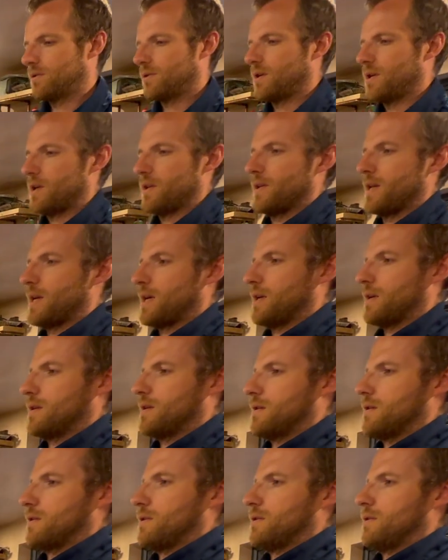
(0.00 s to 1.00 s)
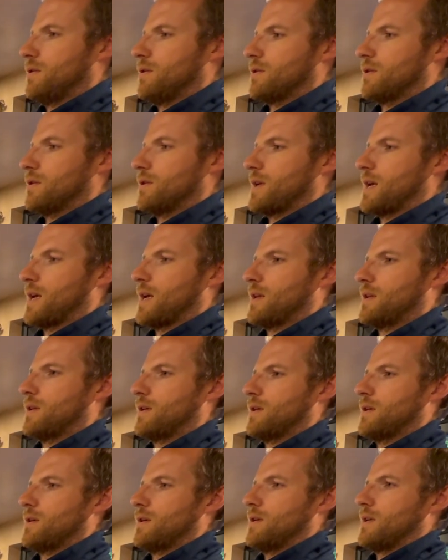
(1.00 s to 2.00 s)
and then you can
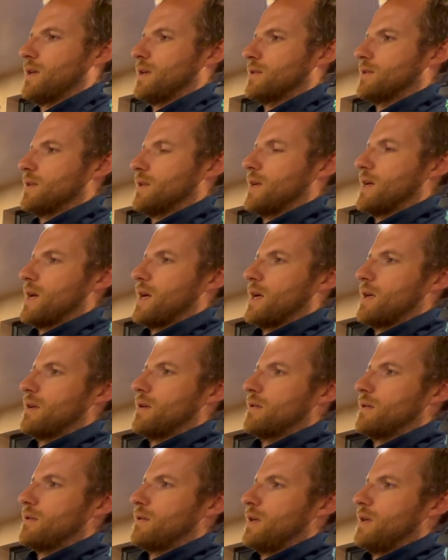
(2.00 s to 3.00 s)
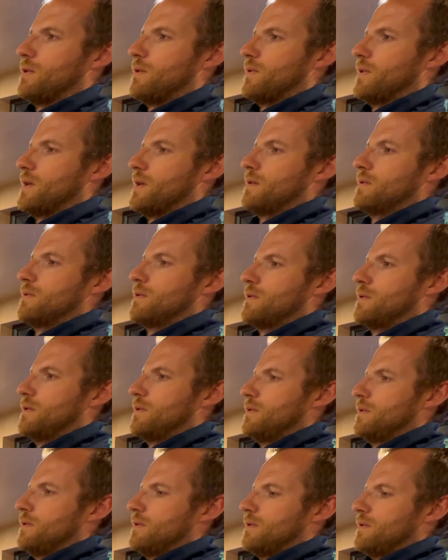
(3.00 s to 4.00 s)
nicely hang it on there.
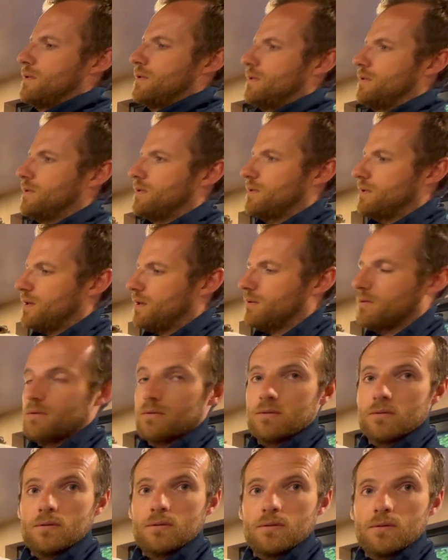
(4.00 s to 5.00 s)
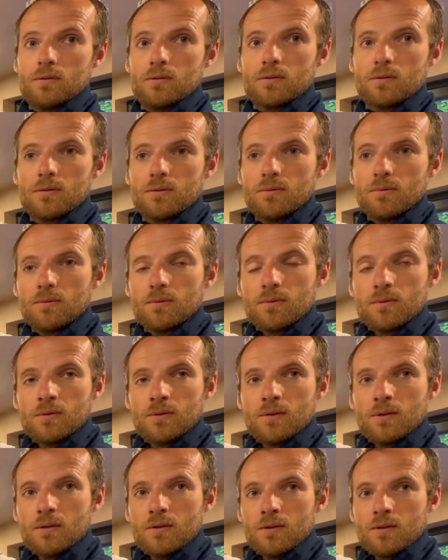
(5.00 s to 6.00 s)
So you can,
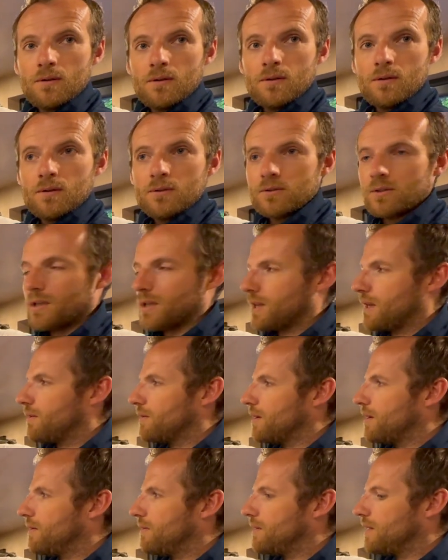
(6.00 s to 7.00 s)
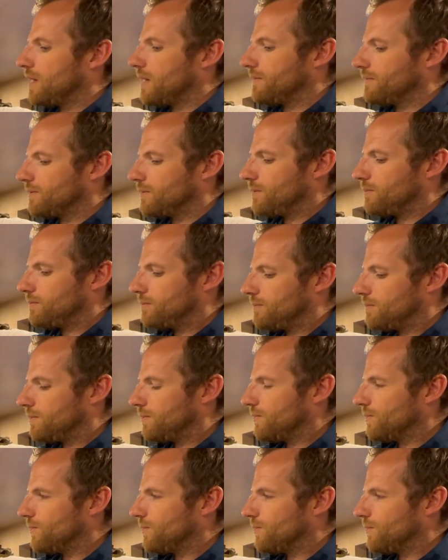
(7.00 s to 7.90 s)
do you think that would go in the living room or the